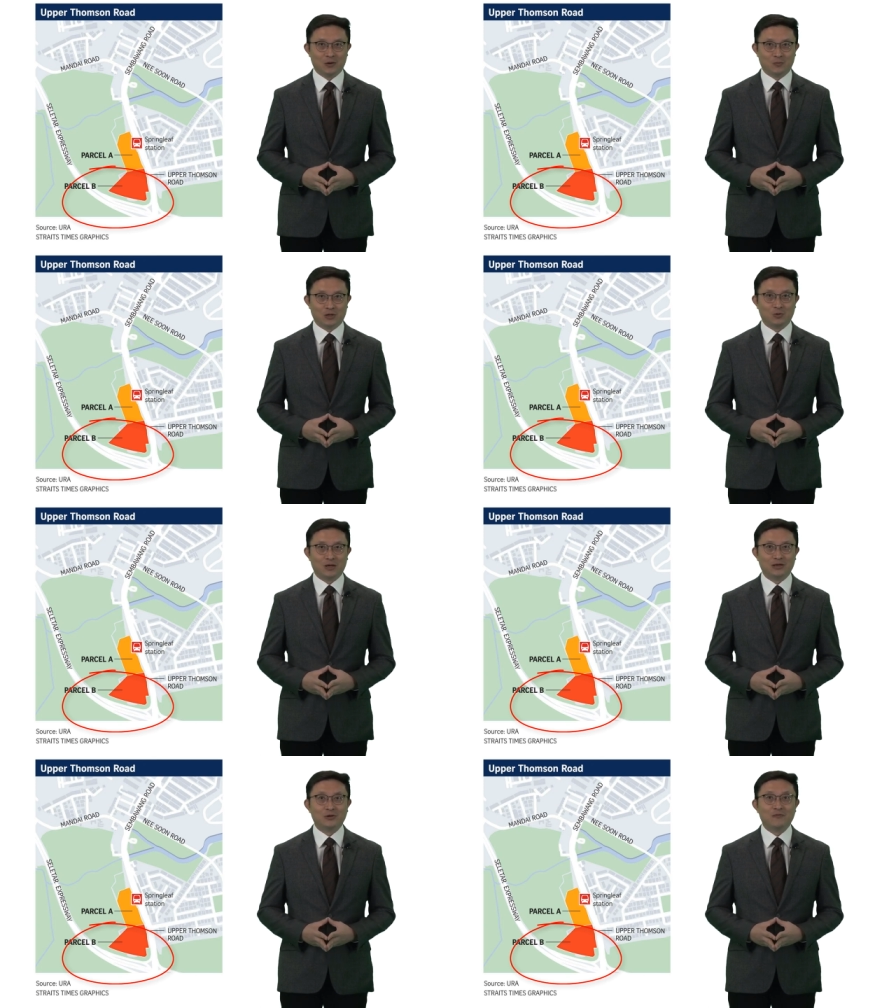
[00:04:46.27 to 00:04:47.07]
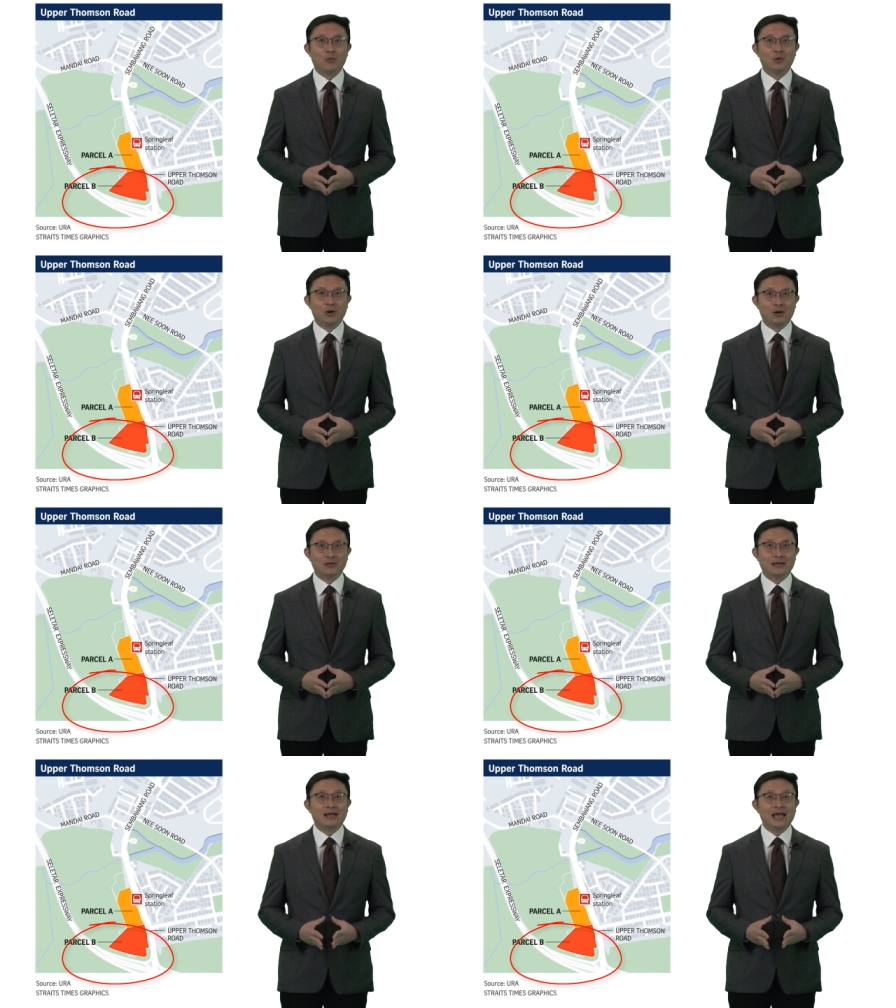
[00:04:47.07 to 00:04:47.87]
which went for around
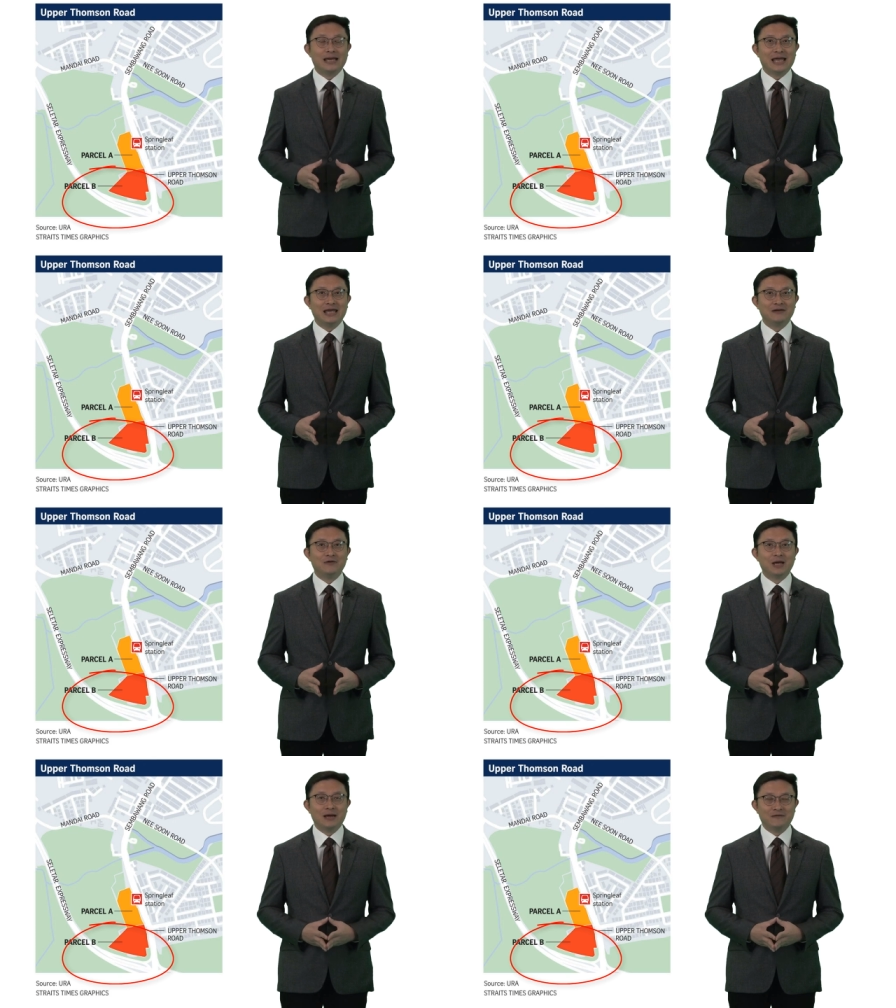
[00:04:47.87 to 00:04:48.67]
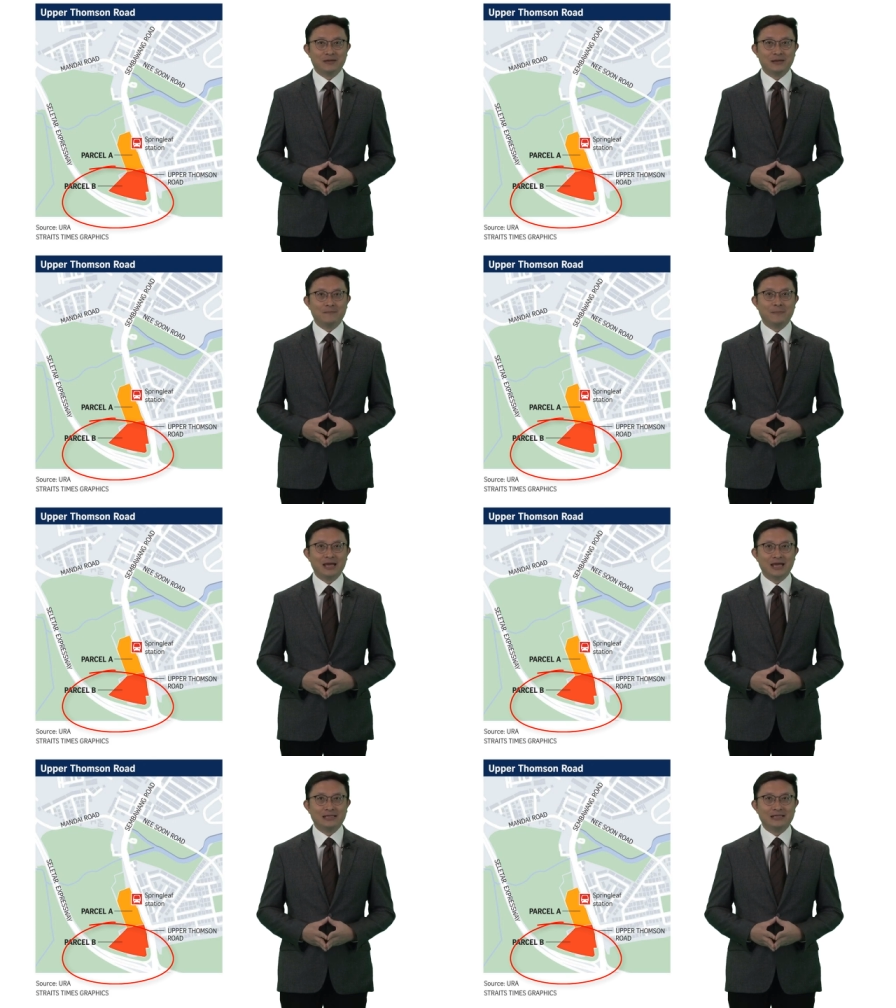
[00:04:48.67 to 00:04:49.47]
985
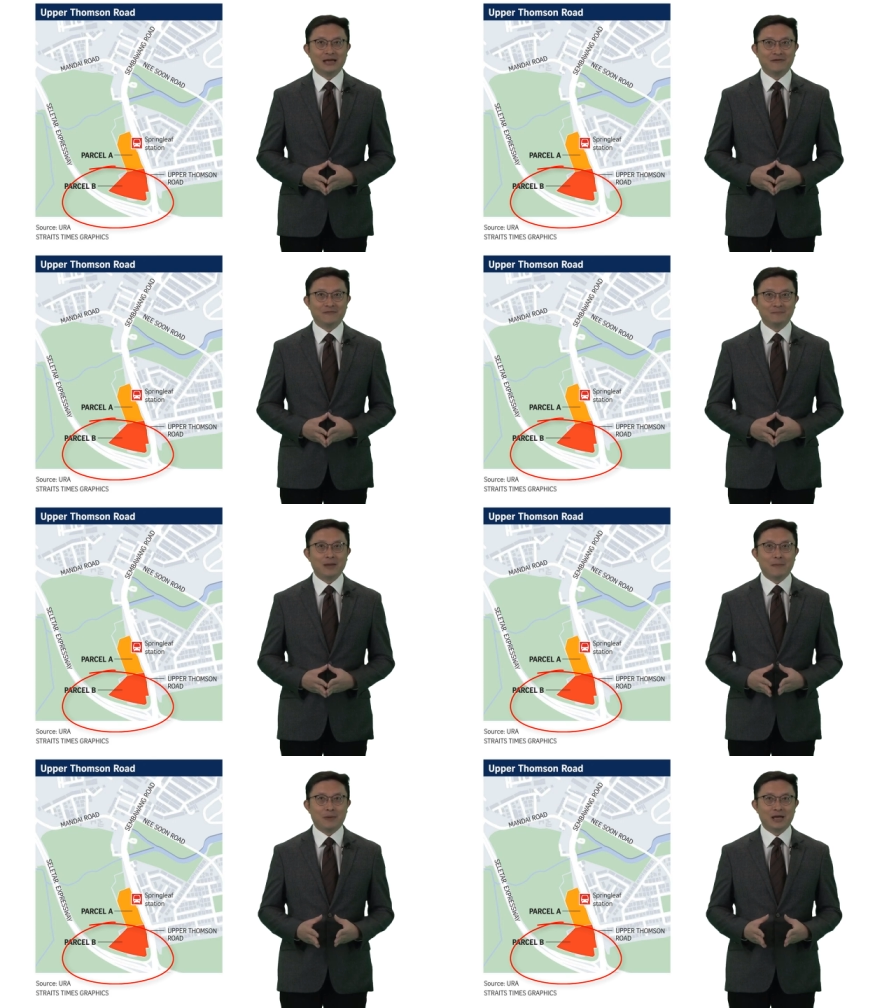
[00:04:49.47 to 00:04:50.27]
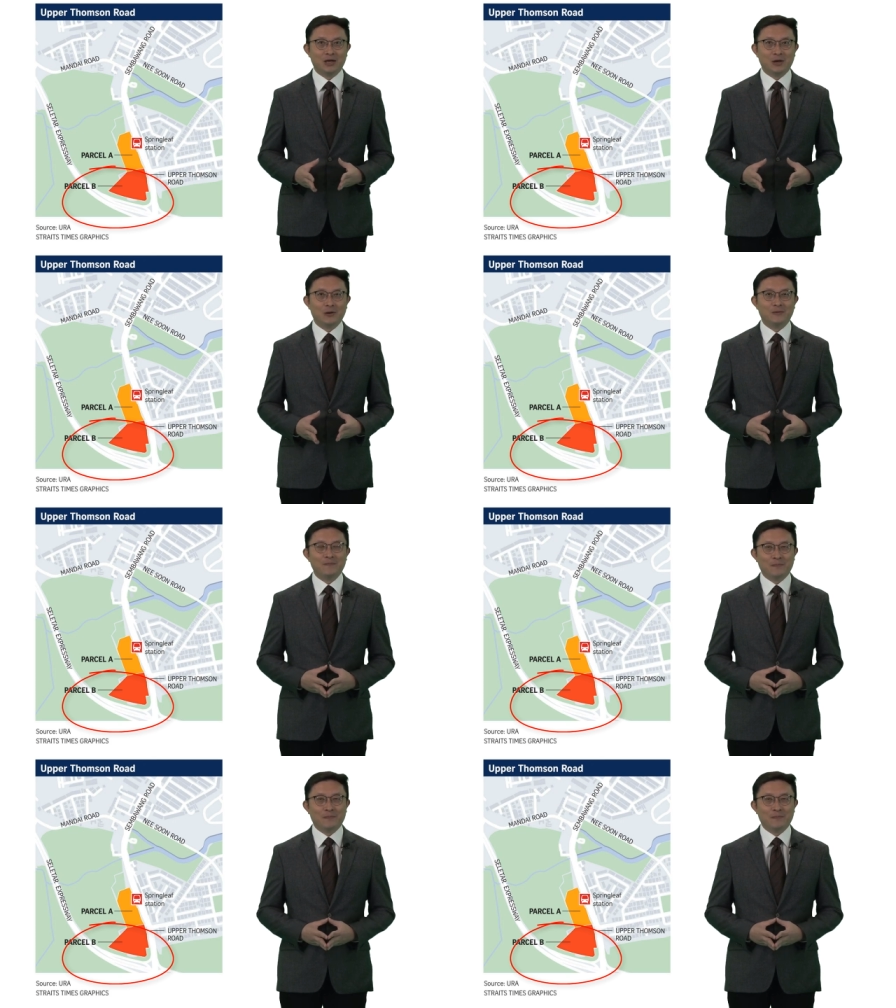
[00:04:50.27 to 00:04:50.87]
PSF PPR.